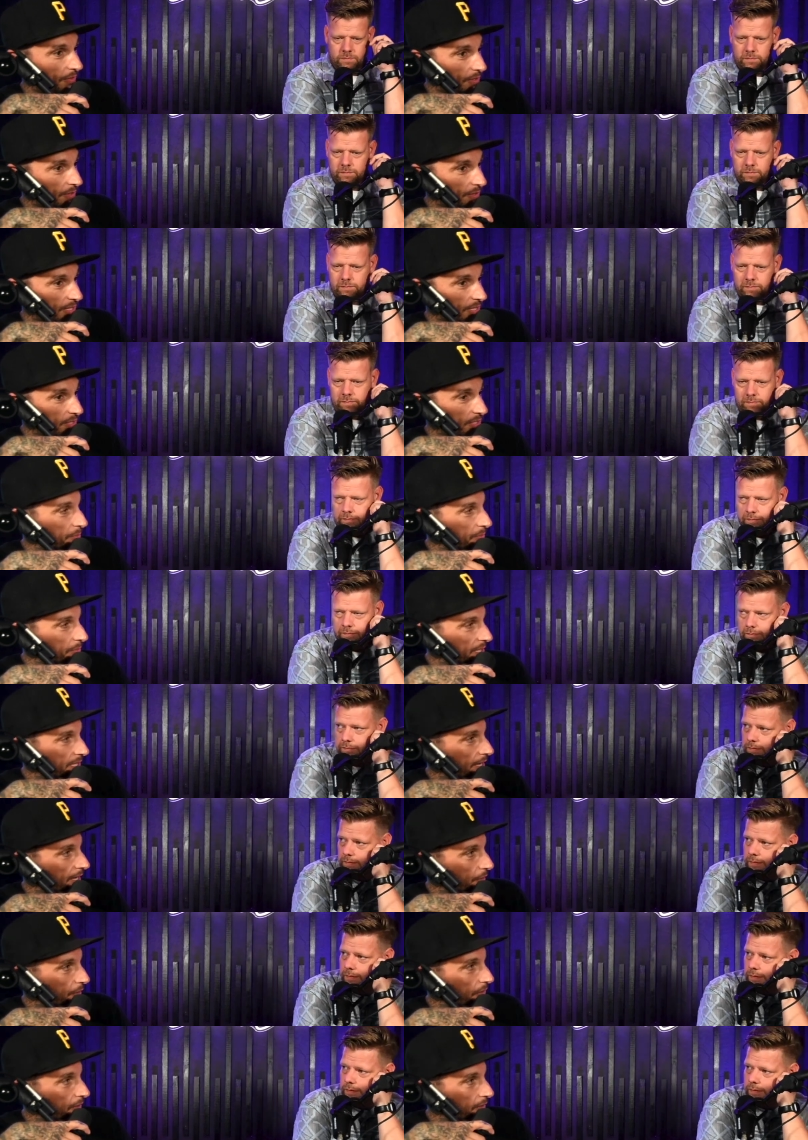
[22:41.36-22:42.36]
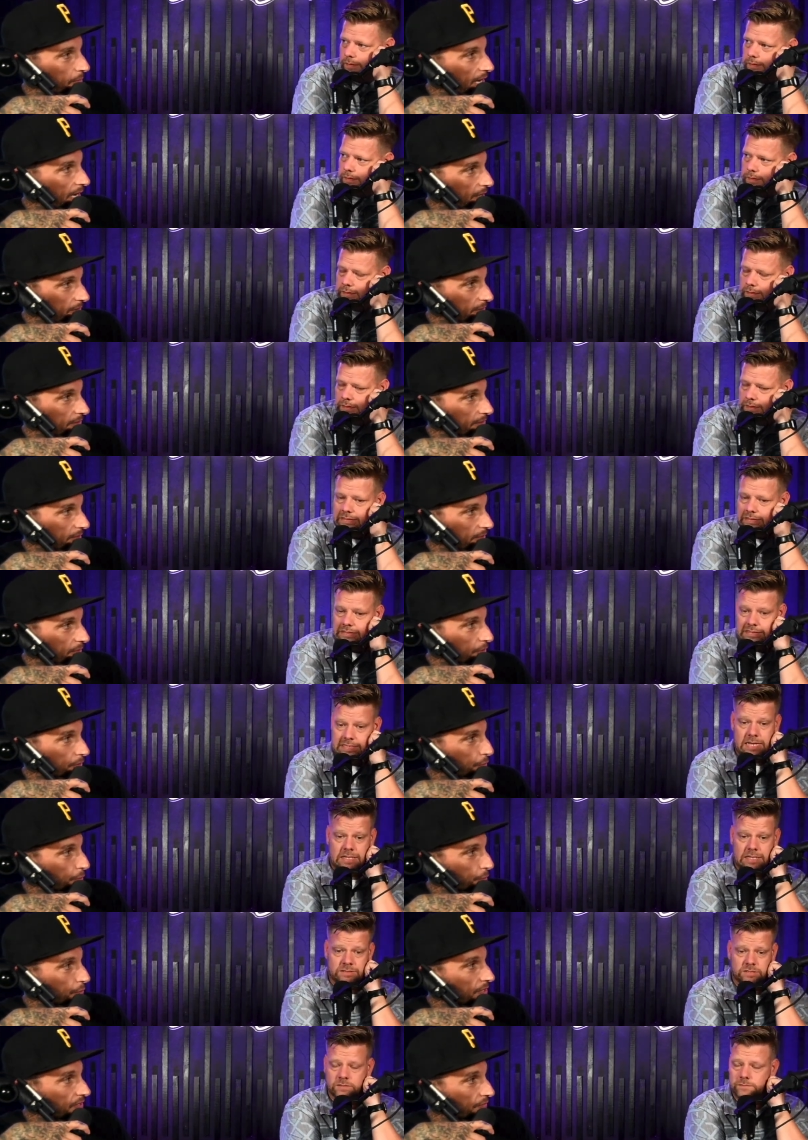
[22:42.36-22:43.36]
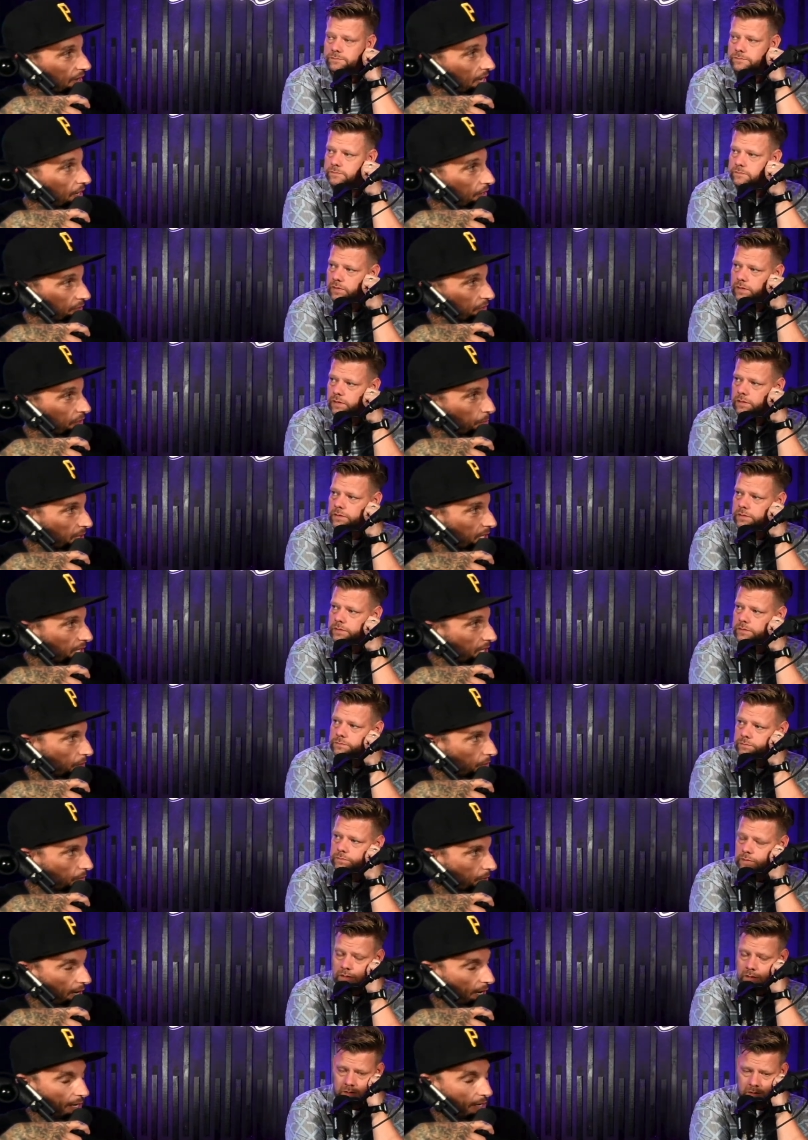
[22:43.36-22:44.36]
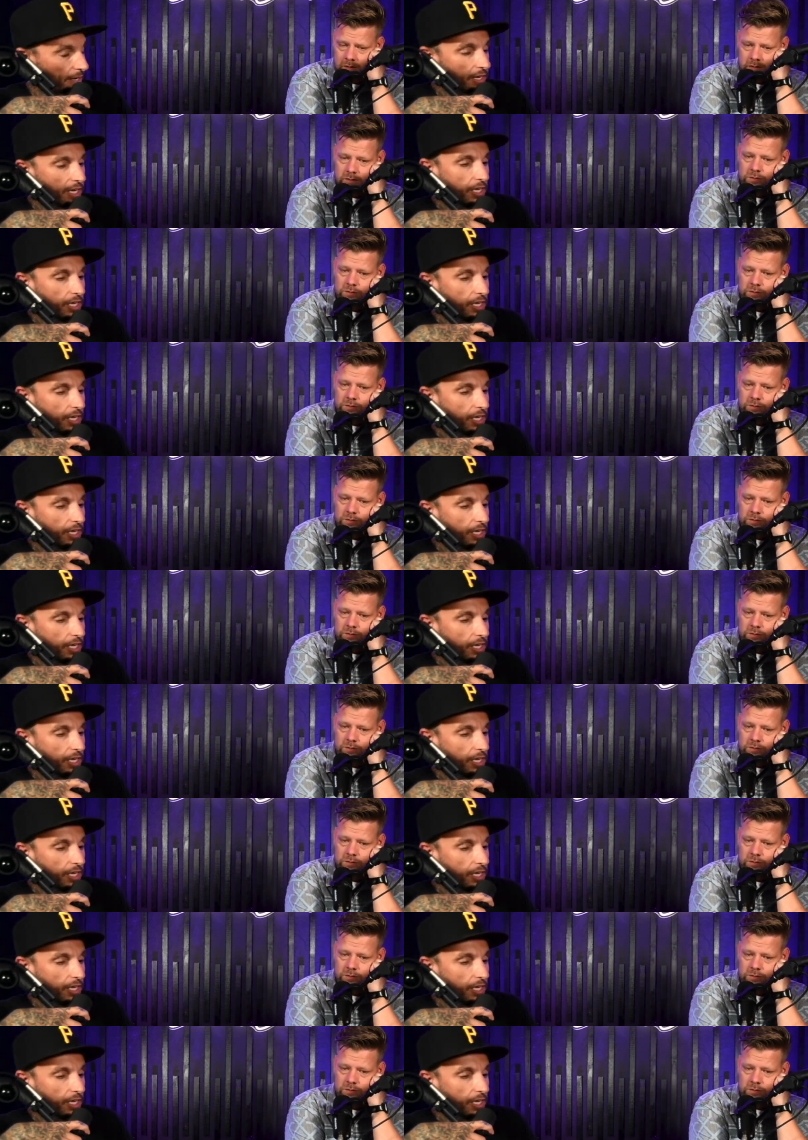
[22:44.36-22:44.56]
Speaker 1: there needs to be a healthy balance, that the yes. truth is found in the middle, right?